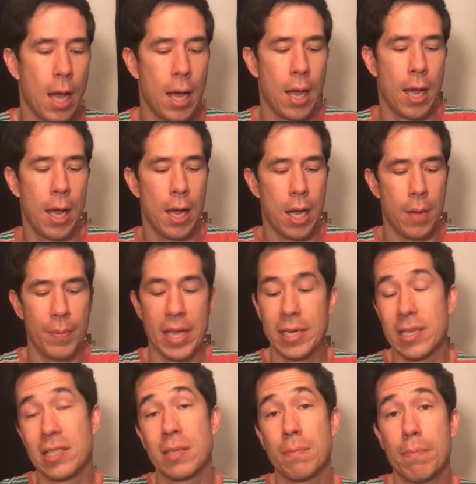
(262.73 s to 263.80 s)
It
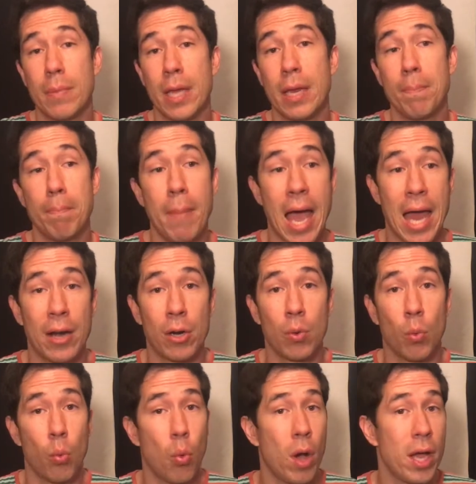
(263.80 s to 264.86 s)
doesn't matter
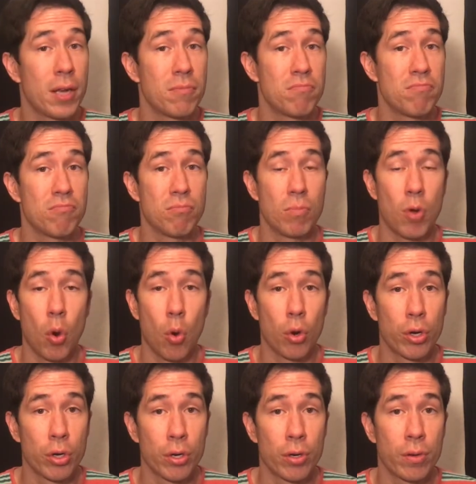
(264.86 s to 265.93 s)
what
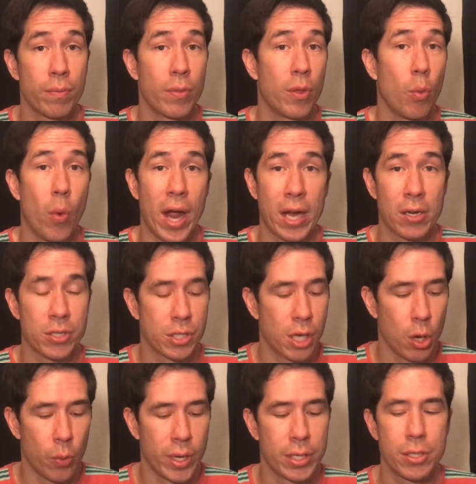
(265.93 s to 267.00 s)
order the wires
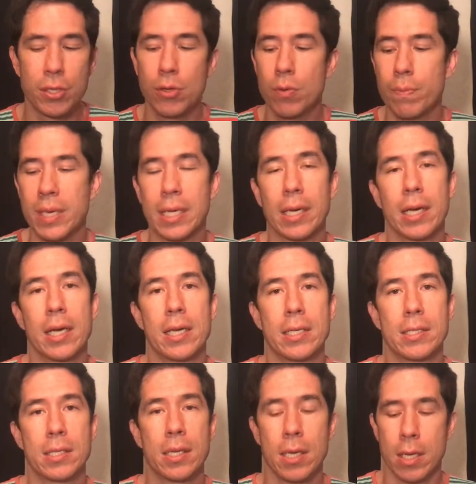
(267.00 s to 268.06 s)
go into,
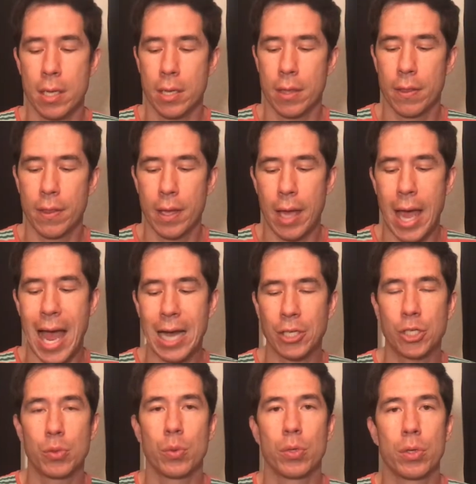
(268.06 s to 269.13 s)
because the
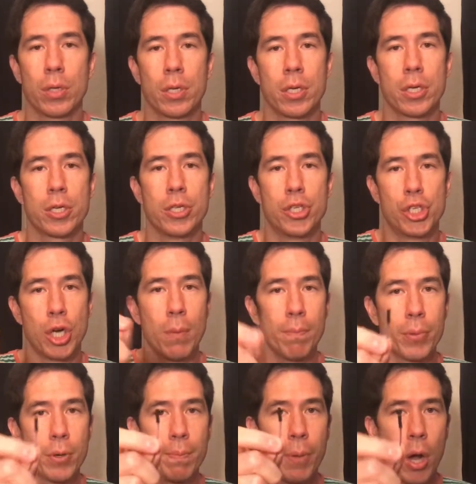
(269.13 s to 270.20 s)
actual
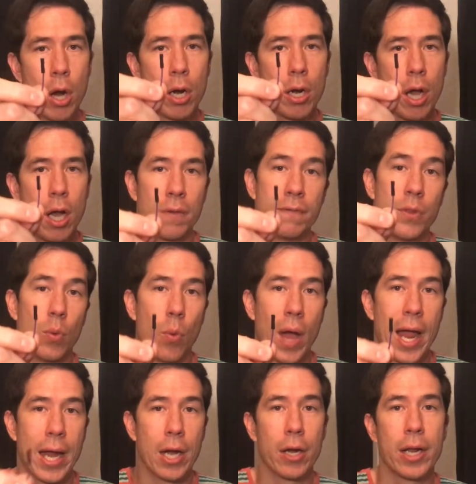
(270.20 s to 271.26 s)
jumper part of the
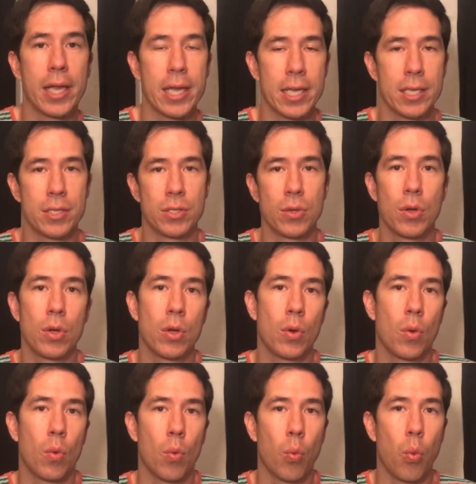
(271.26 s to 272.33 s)
wire is
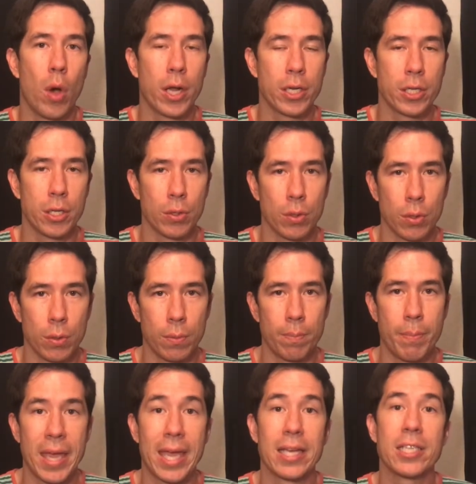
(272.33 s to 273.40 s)
what you'll
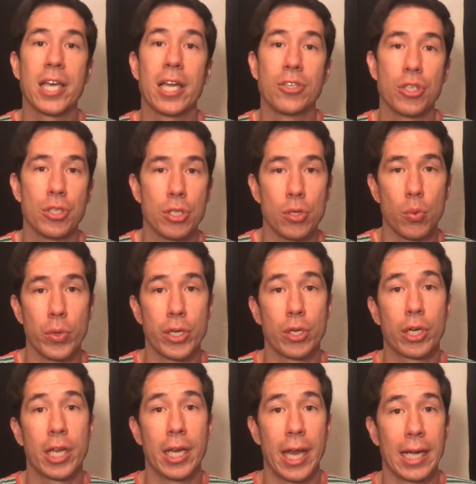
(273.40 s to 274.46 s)
pay attention to when you're
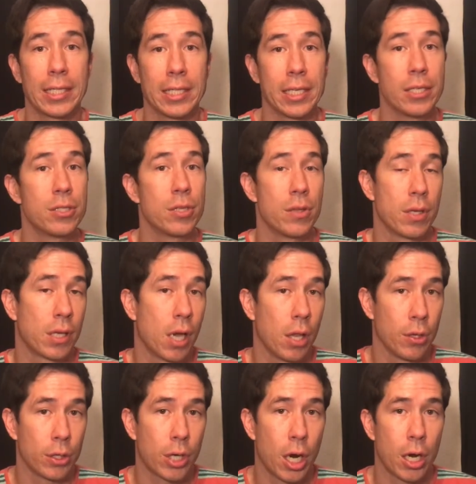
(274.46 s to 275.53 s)
connecting it to the
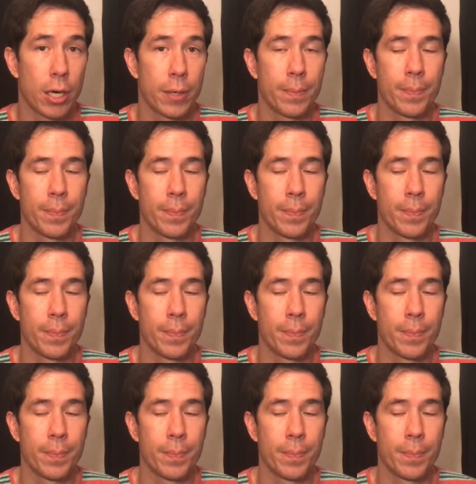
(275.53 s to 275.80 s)
color card.